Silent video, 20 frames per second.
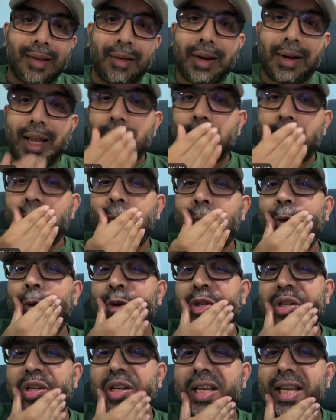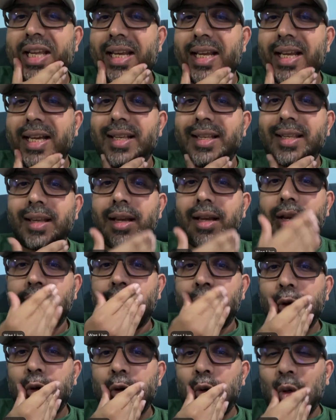Alright, so most leaders
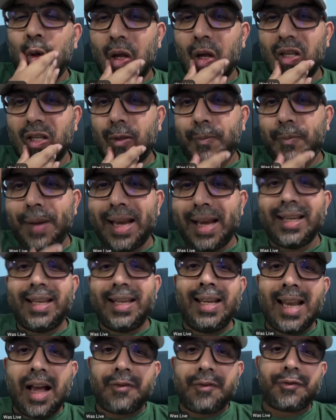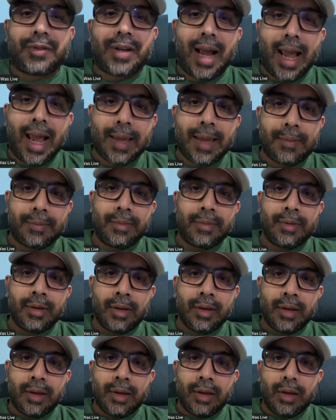do not spend enough time,
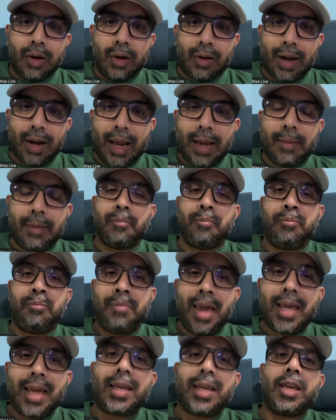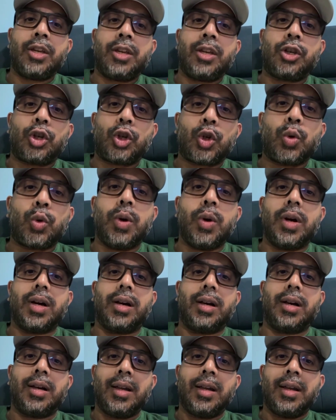alright, making
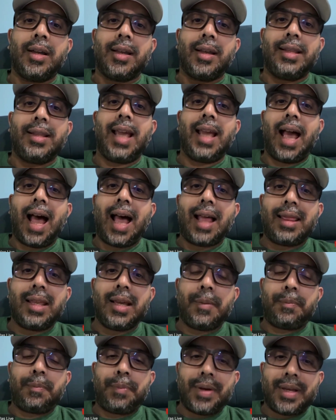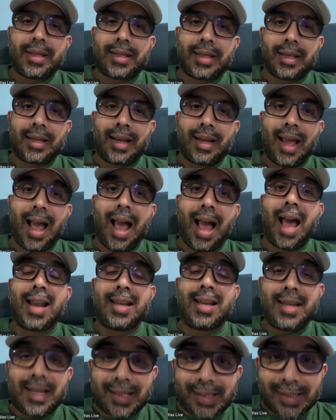sure the other person
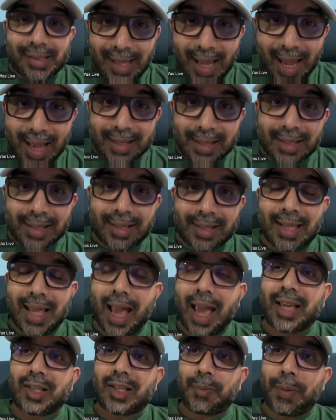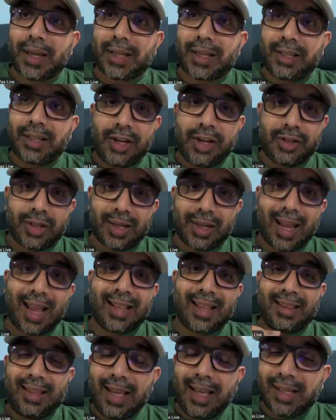understands their expectation.
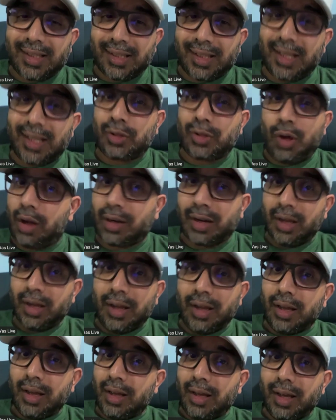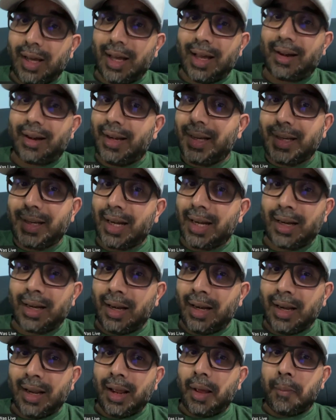And this is not a
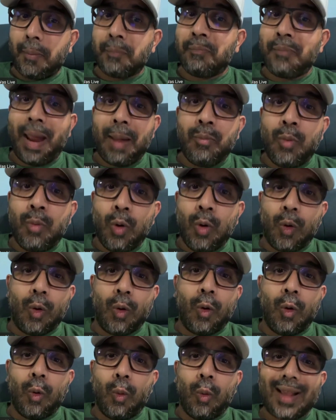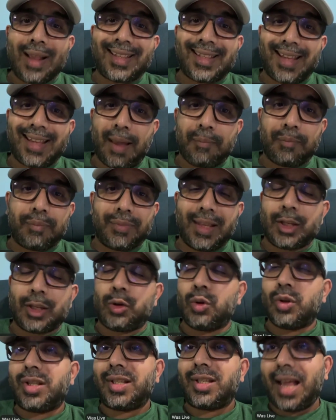written memo or WhatsApp
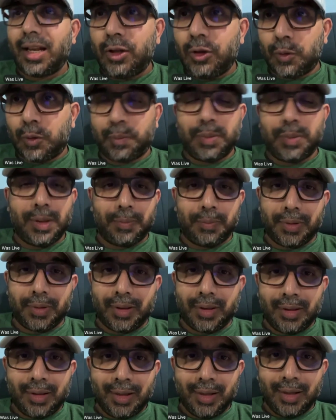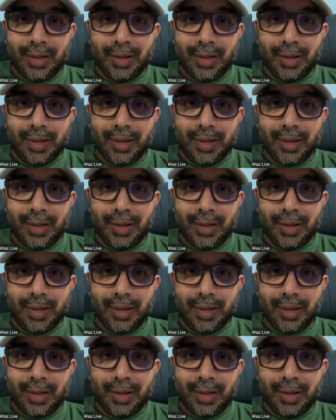that you send to people.